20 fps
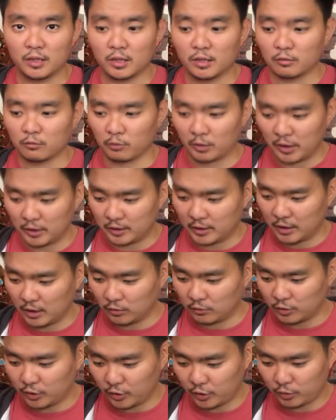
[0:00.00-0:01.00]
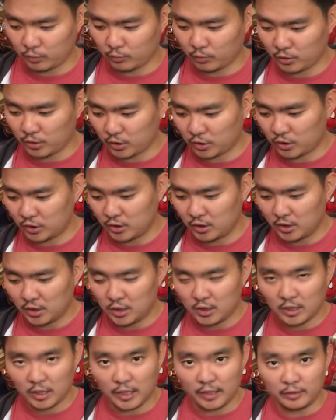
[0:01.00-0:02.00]
Right now, this works.
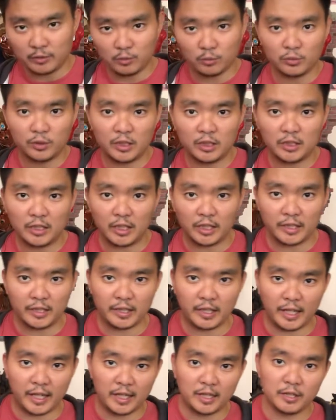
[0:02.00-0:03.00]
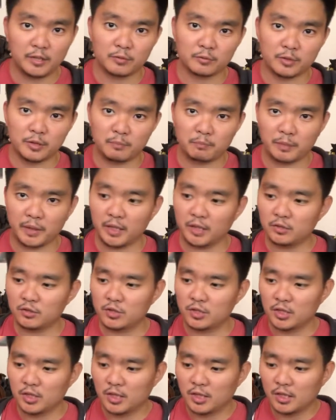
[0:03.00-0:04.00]
I don't need any
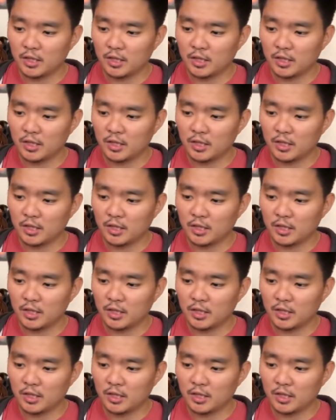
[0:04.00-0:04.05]
repaints.